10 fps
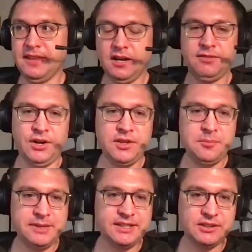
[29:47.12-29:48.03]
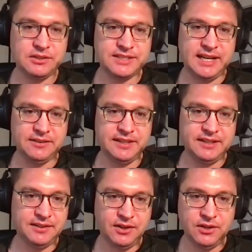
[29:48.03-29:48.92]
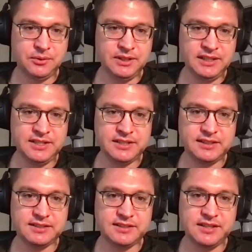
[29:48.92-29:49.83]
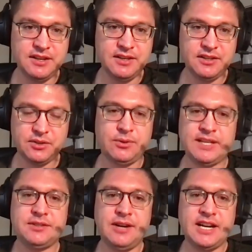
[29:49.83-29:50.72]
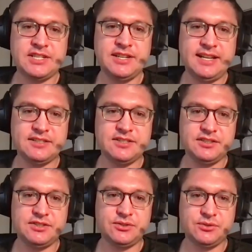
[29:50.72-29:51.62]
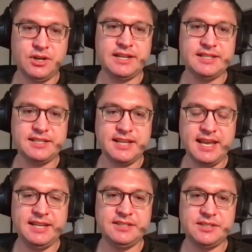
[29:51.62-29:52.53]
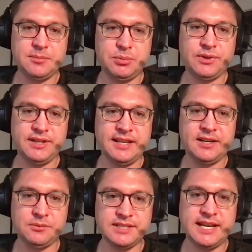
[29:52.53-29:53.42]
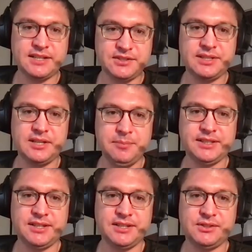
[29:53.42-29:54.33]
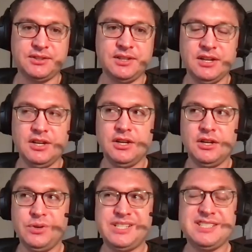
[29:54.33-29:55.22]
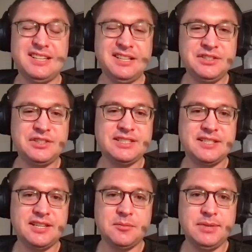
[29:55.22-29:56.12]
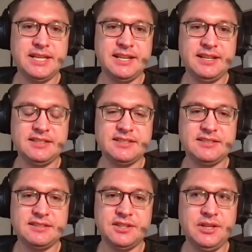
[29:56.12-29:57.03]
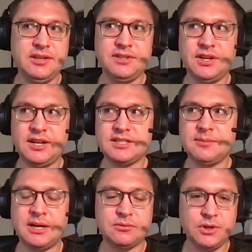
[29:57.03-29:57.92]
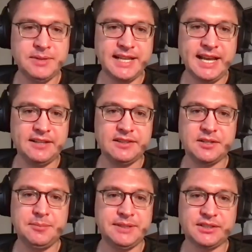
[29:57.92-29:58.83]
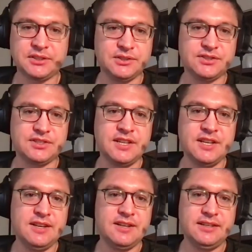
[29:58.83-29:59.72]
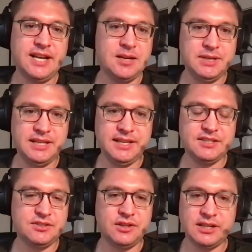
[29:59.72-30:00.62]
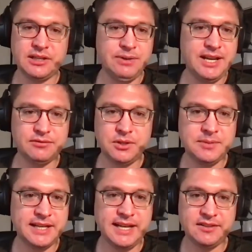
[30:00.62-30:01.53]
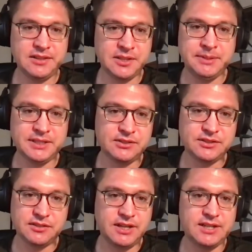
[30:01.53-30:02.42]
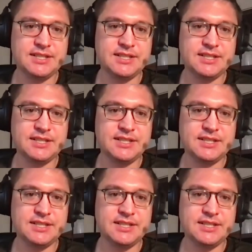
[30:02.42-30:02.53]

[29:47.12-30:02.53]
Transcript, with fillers: of all the miracles out there and all the religions, the resurrection has the strongest case supporting that it was actually a miracle. Which is interesting because, you know, he even talks about Roman Catholic miracles not being as strong. And we have Roman Catholic miracles of our